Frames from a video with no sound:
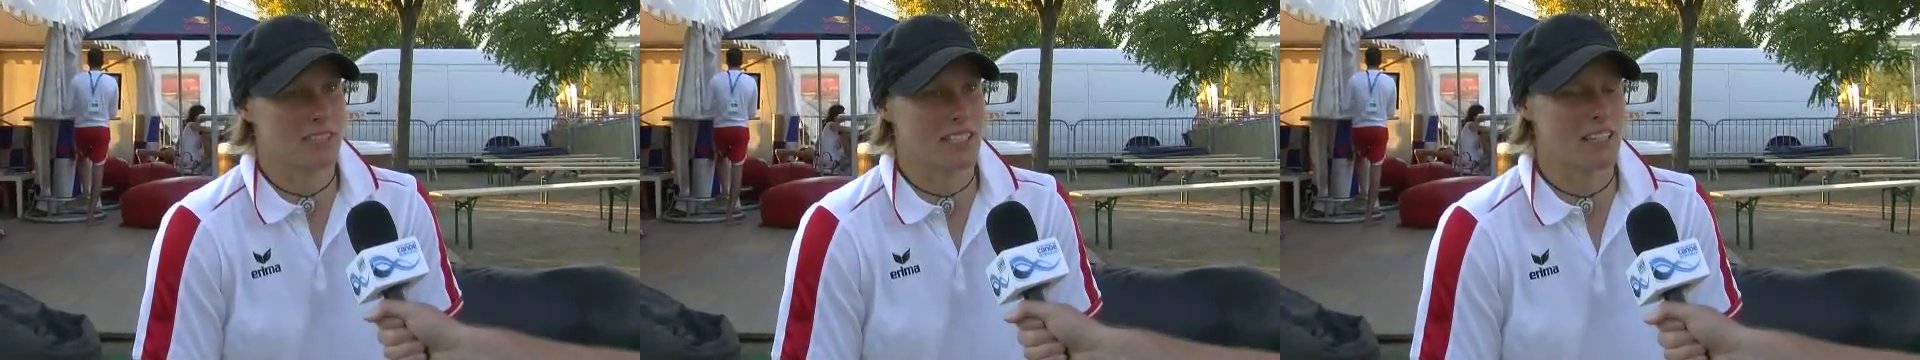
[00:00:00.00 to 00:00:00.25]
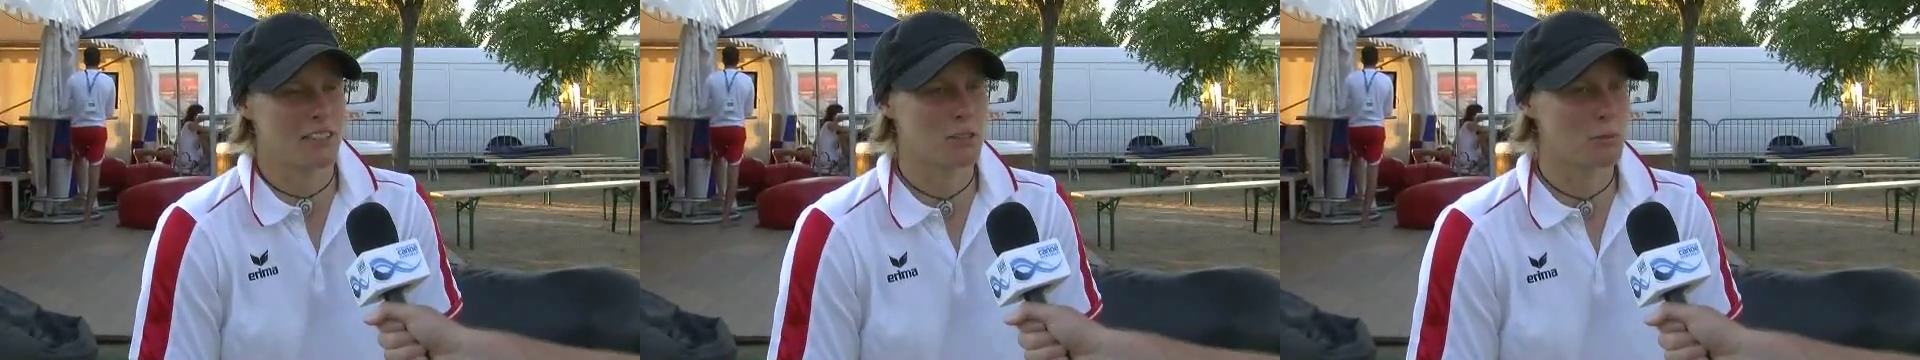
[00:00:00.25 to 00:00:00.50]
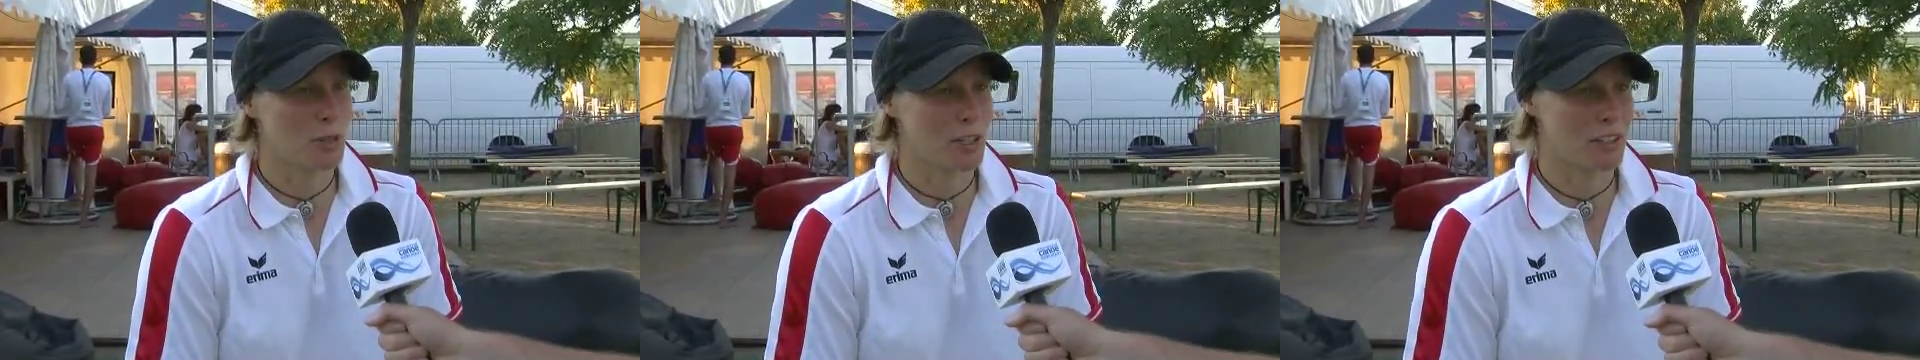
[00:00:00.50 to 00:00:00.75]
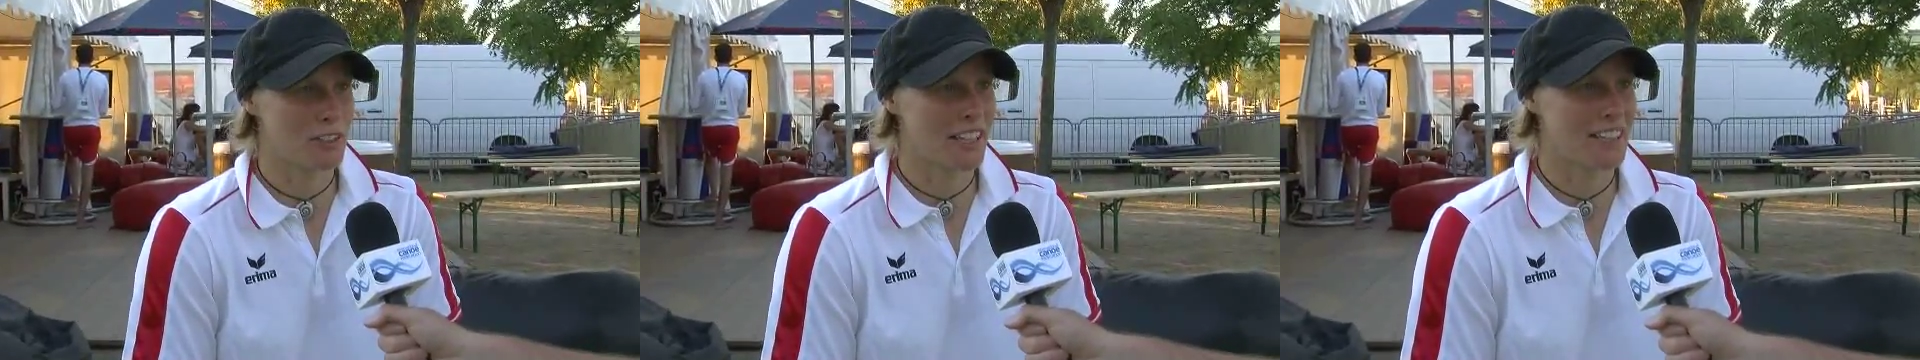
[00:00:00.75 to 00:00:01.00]
yeah to
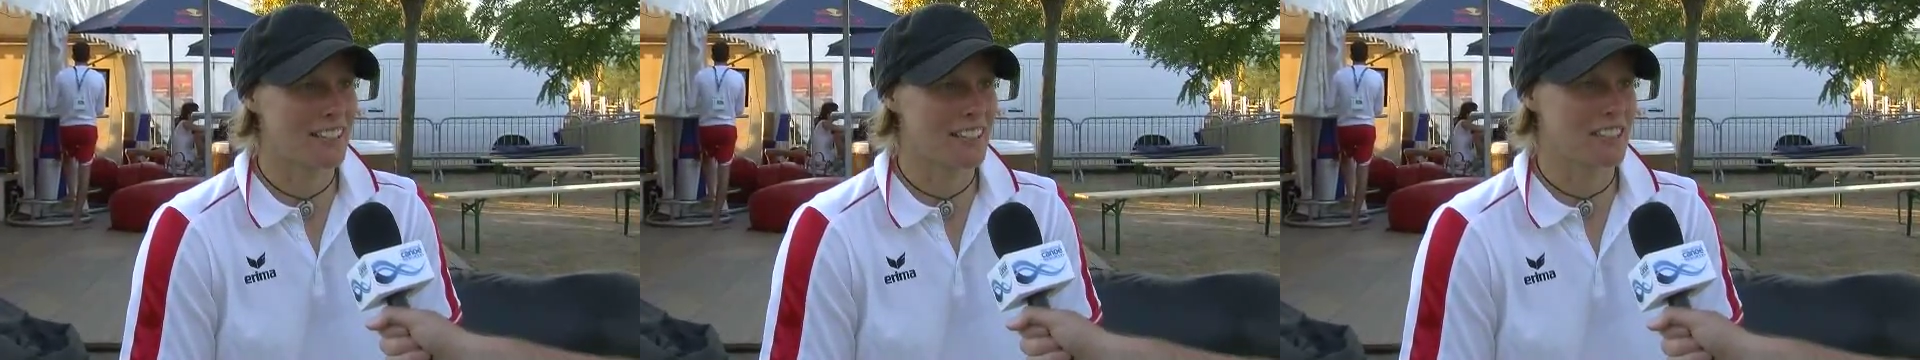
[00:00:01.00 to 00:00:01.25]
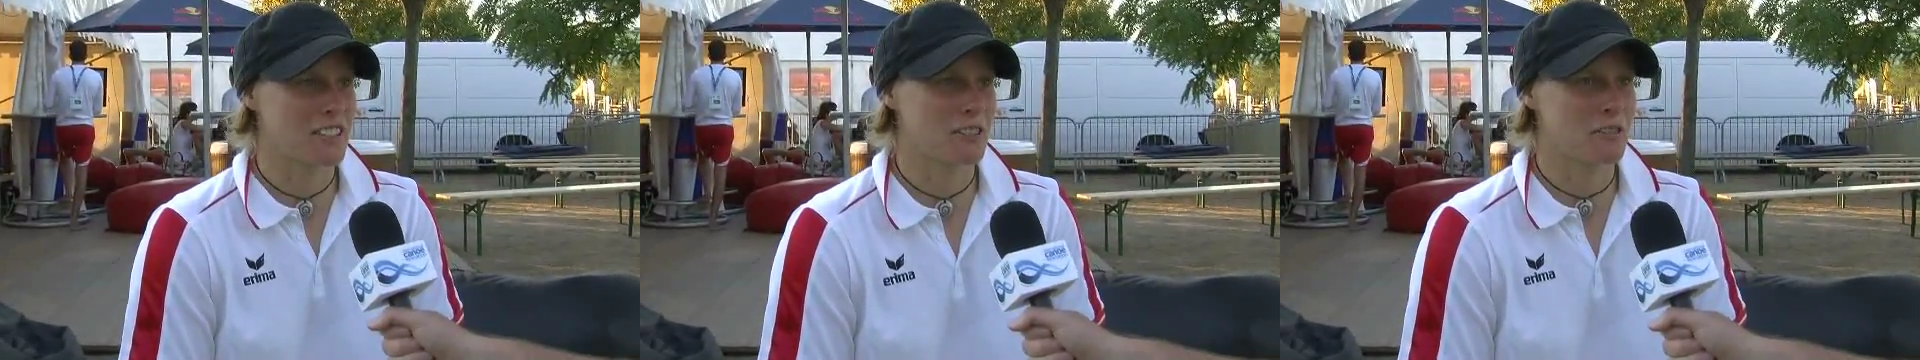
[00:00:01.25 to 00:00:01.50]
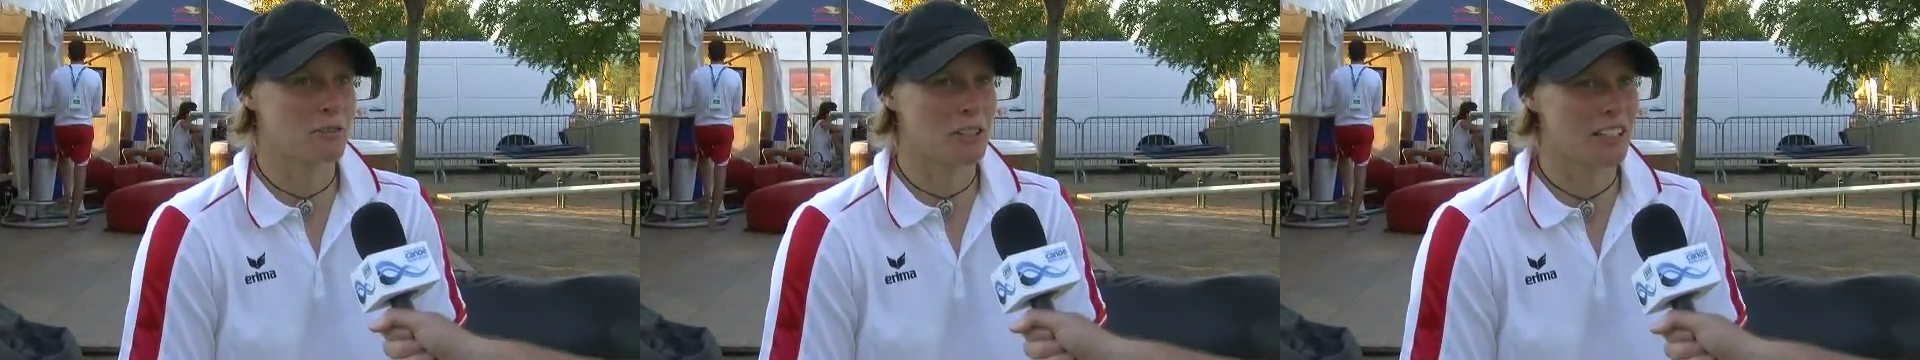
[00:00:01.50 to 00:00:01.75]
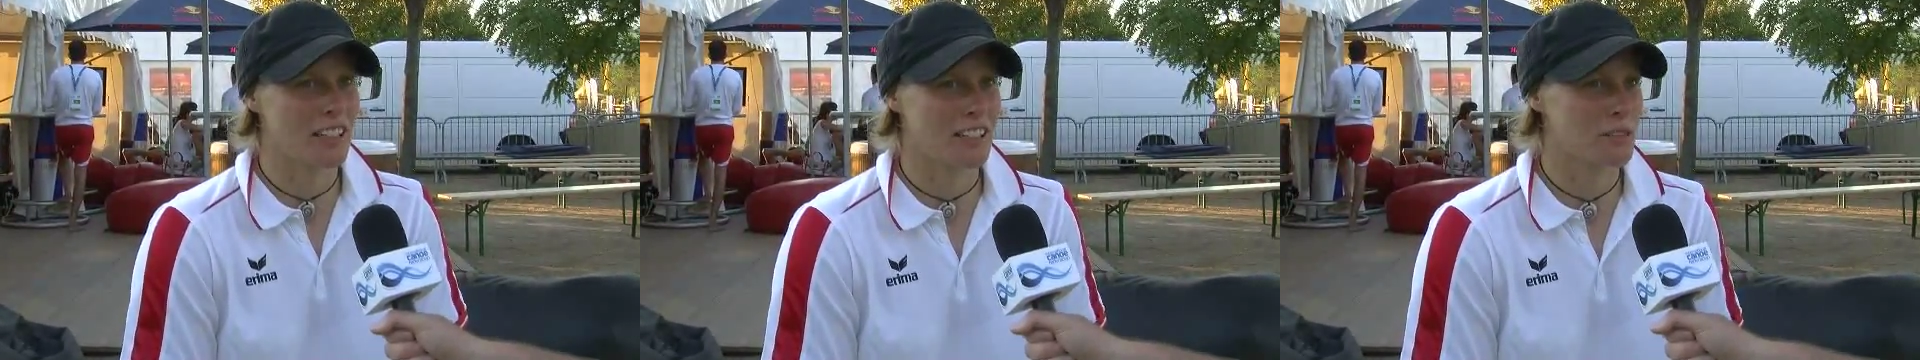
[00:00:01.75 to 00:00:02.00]
work on that and to
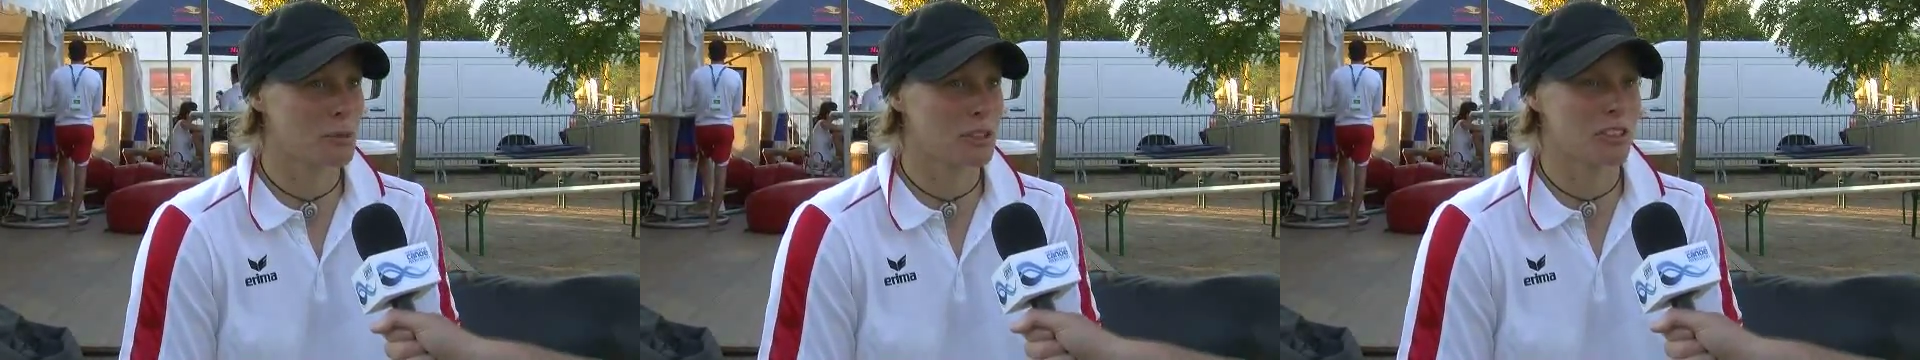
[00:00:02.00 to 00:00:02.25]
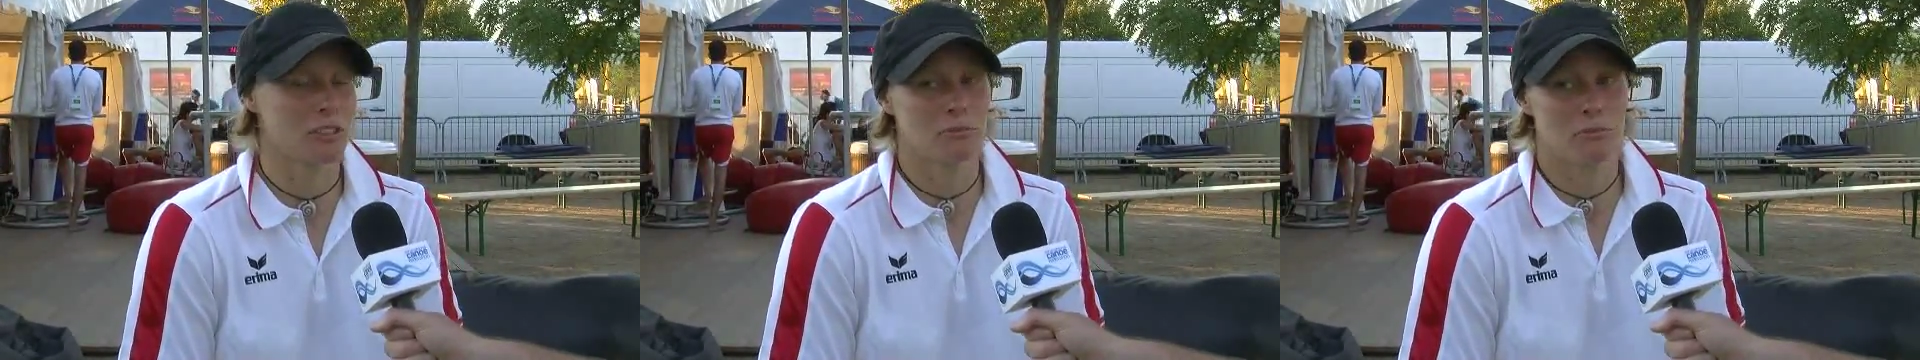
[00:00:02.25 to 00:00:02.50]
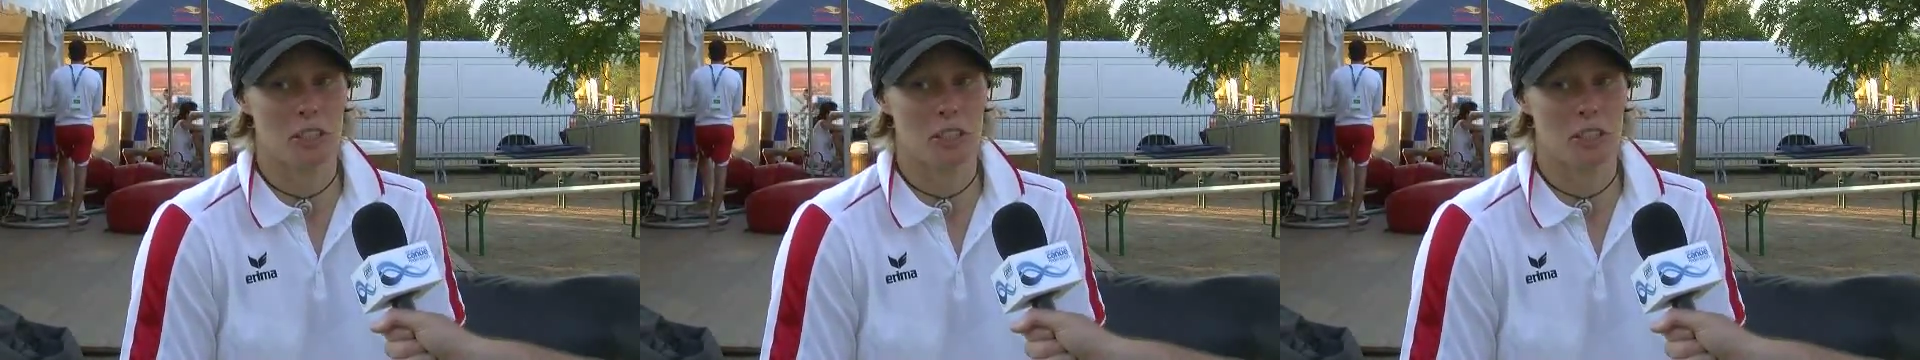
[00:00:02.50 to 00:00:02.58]
realize what you